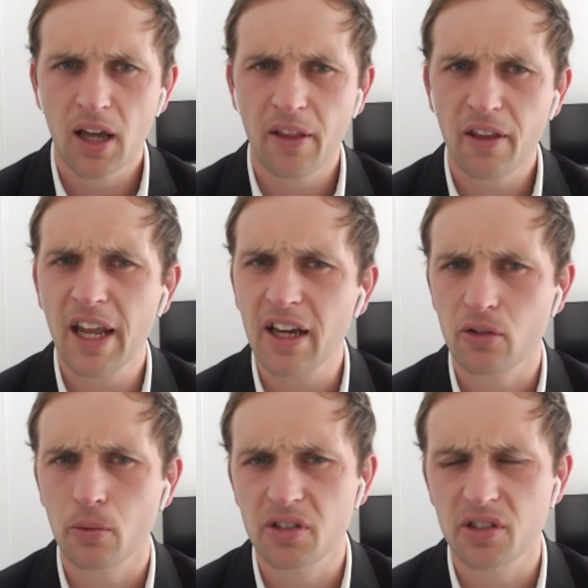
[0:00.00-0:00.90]
Now, the next
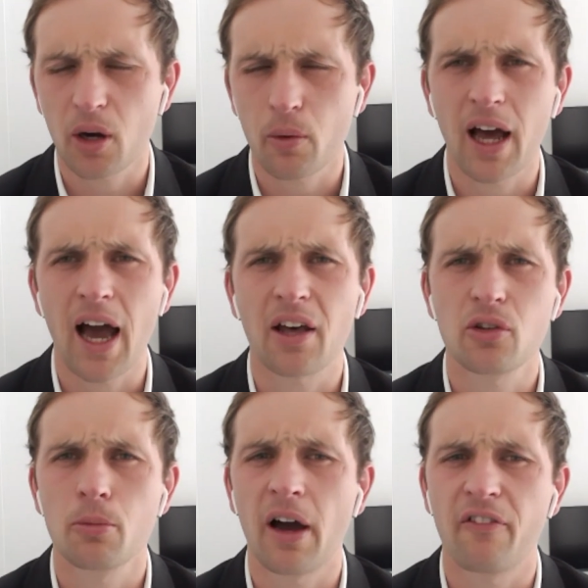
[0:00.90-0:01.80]
question I want to ask
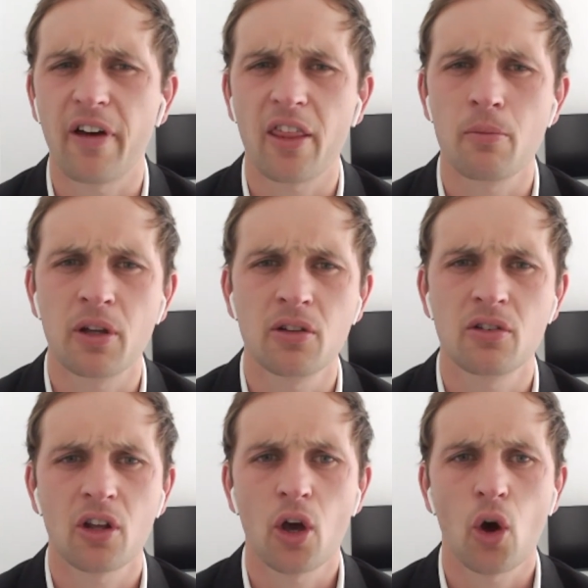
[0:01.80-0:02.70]
you about Fathom
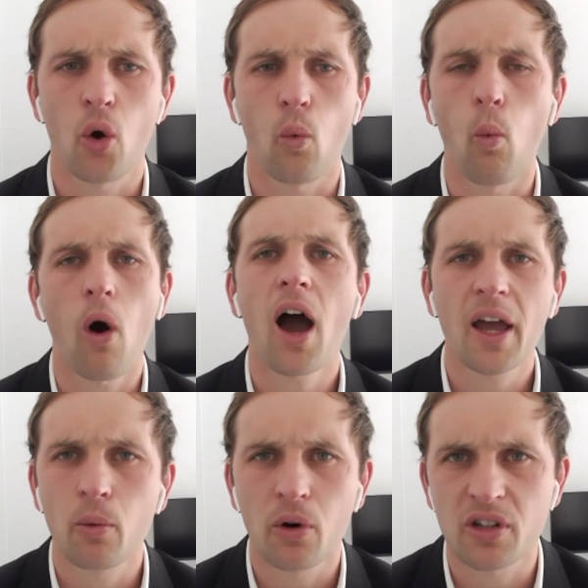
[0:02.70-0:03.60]
is, why
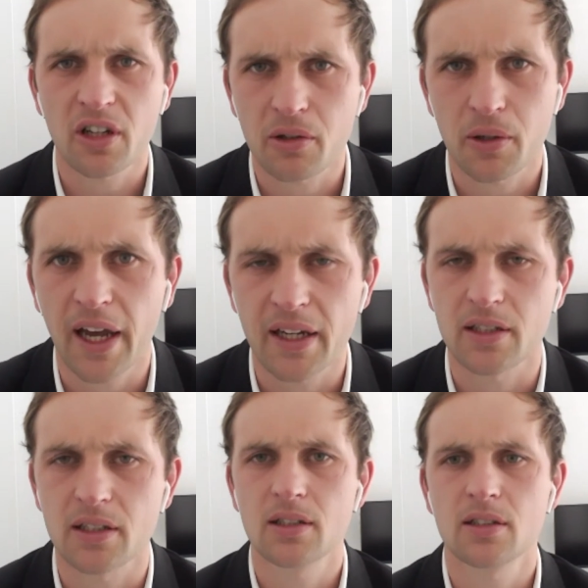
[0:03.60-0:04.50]
was it created?